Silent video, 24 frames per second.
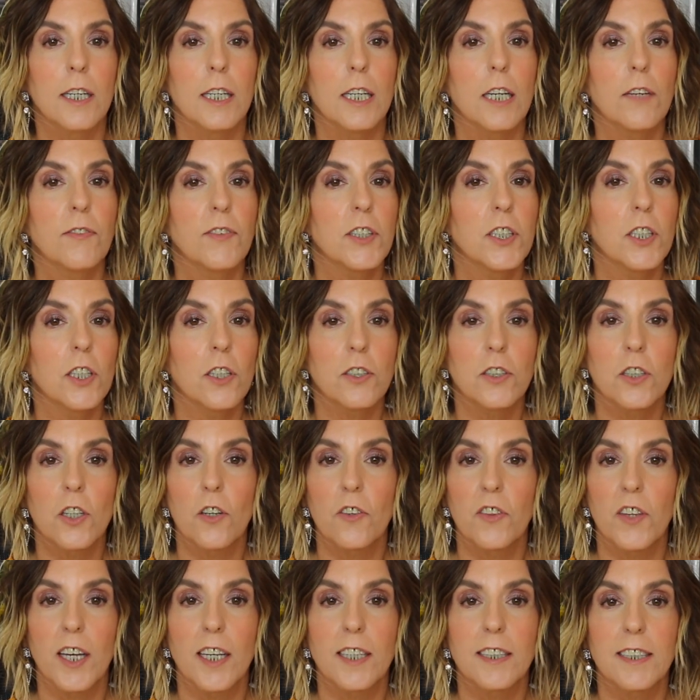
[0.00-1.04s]
If you don't know
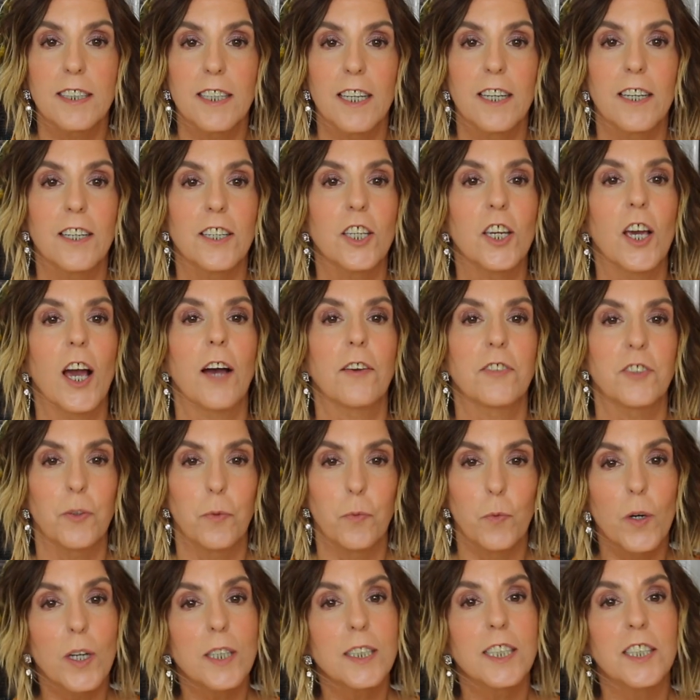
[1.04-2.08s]
this, you have some
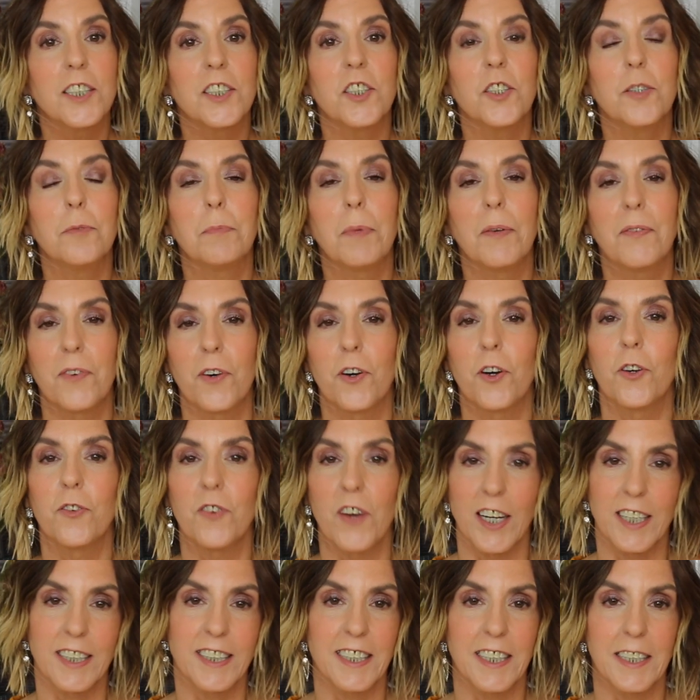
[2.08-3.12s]
work to do before
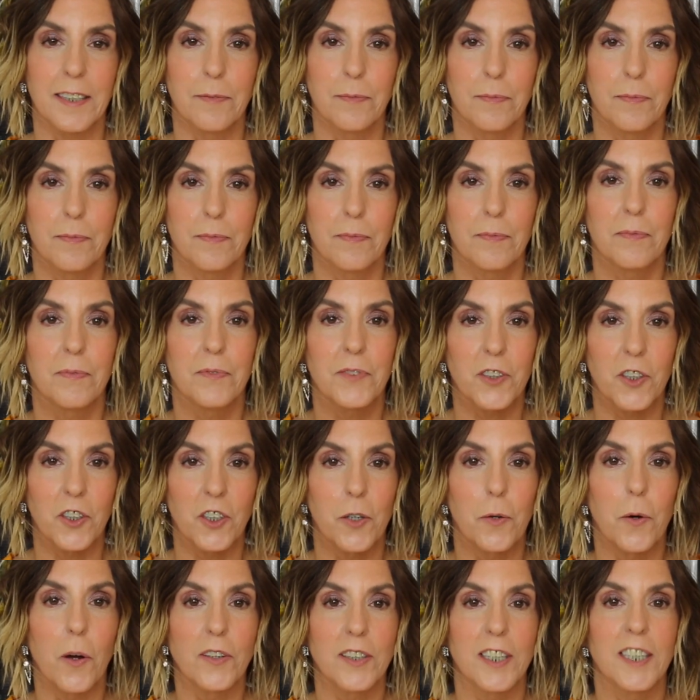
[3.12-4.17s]
writing. So
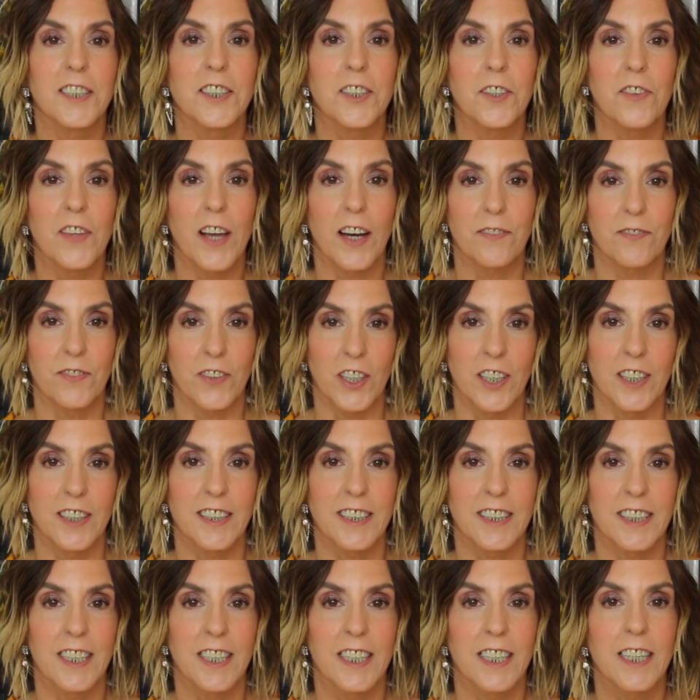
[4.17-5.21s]
go on and do that
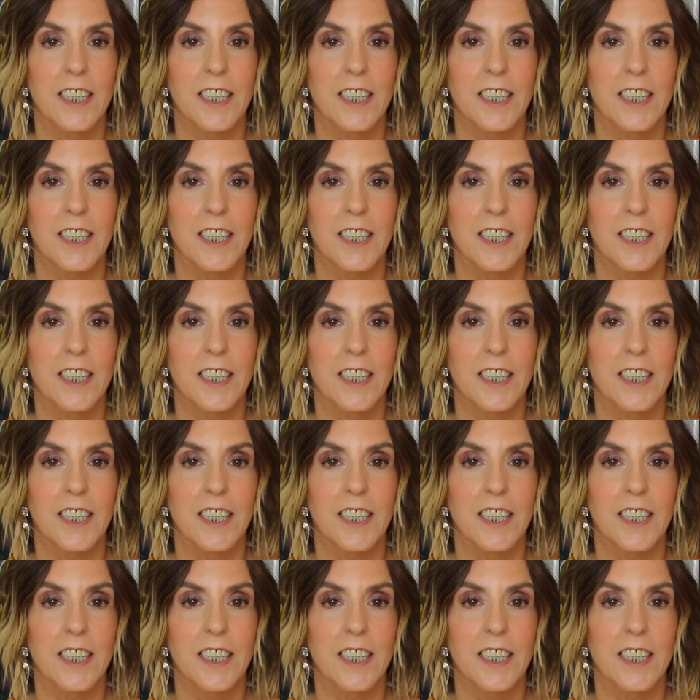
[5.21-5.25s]
first.